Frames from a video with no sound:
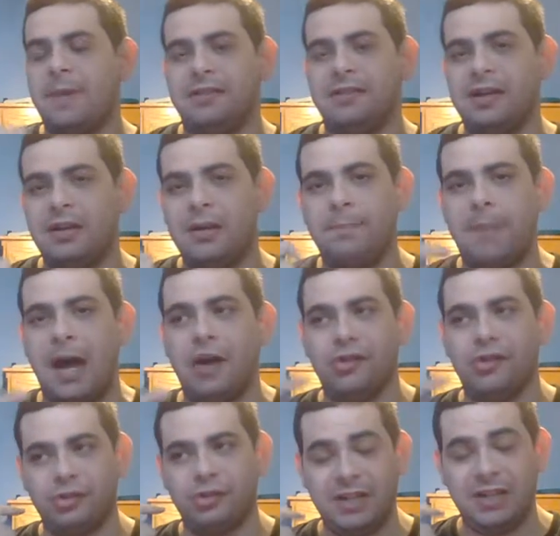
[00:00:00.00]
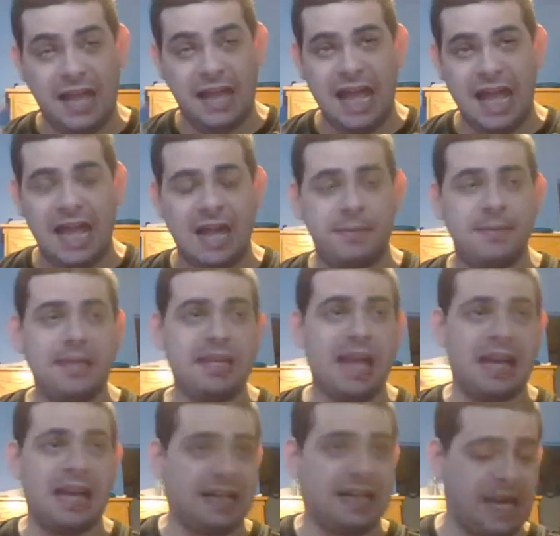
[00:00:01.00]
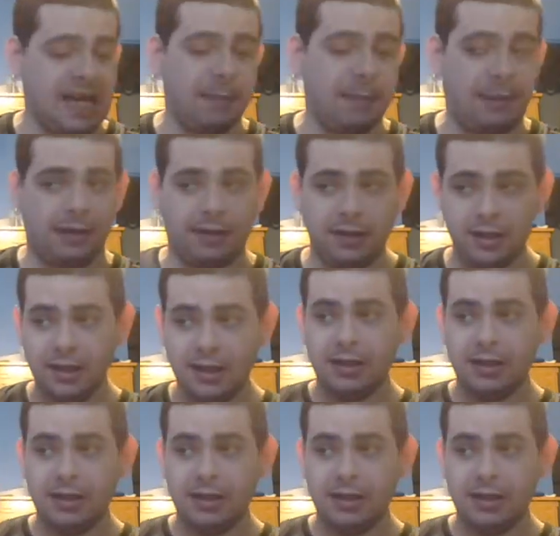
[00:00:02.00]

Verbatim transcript: Balzetta, Bowser, Cammy, and Kamek.